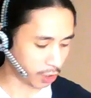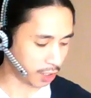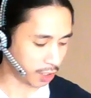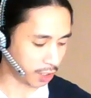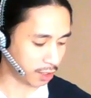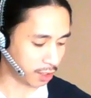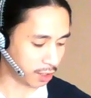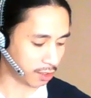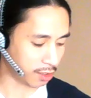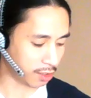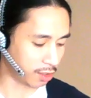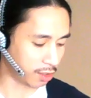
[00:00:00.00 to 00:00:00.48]

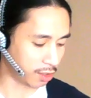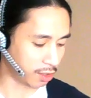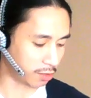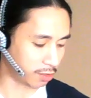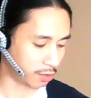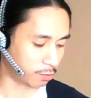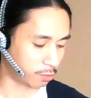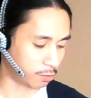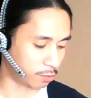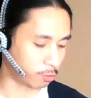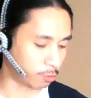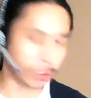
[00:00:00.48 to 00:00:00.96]
It's called
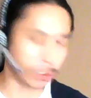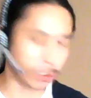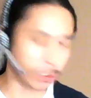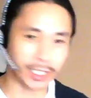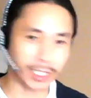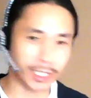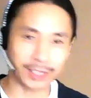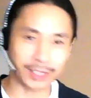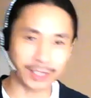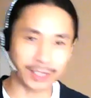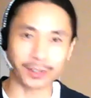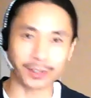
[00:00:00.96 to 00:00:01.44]

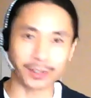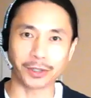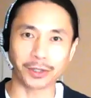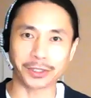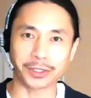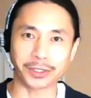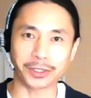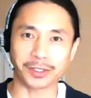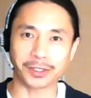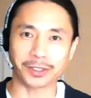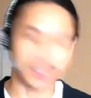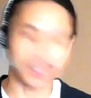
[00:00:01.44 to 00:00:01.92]
radial
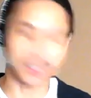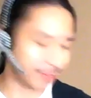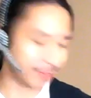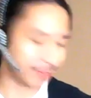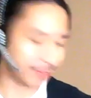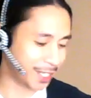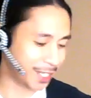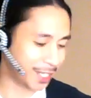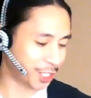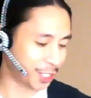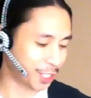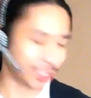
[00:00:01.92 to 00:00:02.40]
ulnar
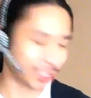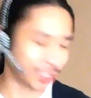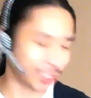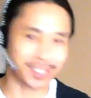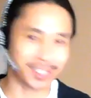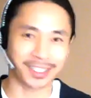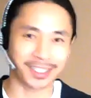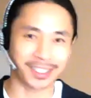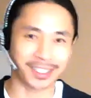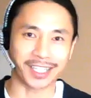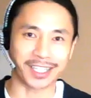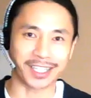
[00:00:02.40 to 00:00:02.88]

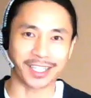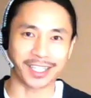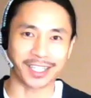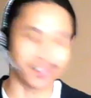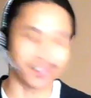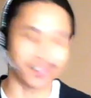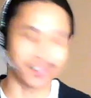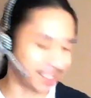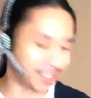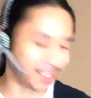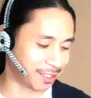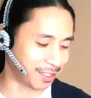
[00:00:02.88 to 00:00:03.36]
deviation. Not that you
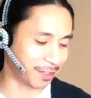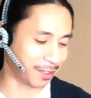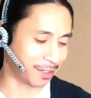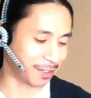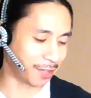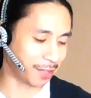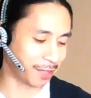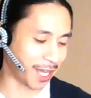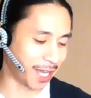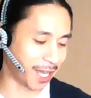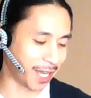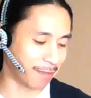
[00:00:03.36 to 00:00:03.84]
need to know
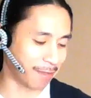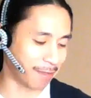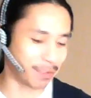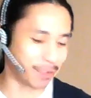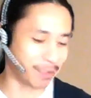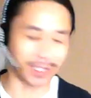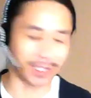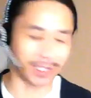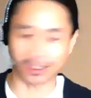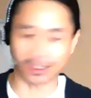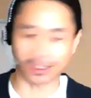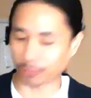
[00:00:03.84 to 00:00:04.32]
that, but
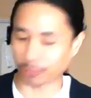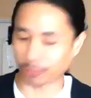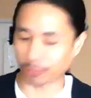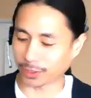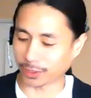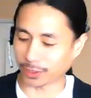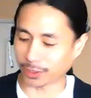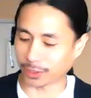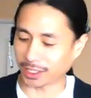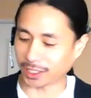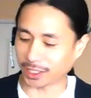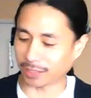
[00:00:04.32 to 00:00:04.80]
it's
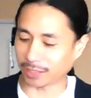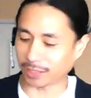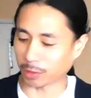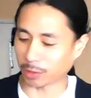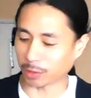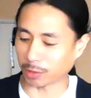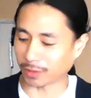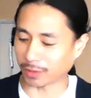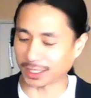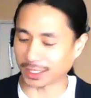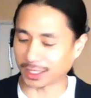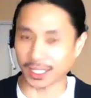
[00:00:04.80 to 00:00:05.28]
really more
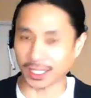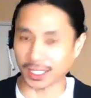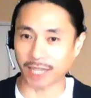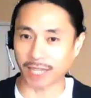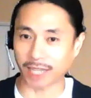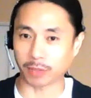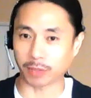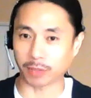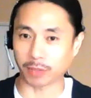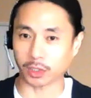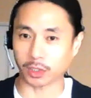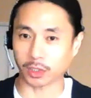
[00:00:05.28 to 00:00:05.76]
of a side
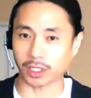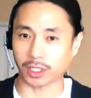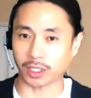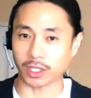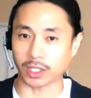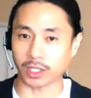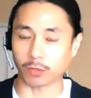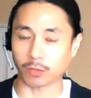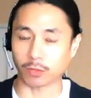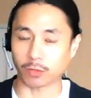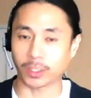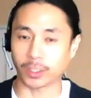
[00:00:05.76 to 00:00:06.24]
motion at
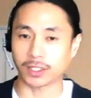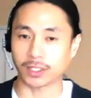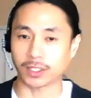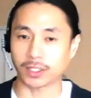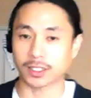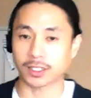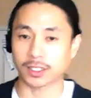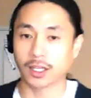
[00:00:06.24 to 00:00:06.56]
your wrist.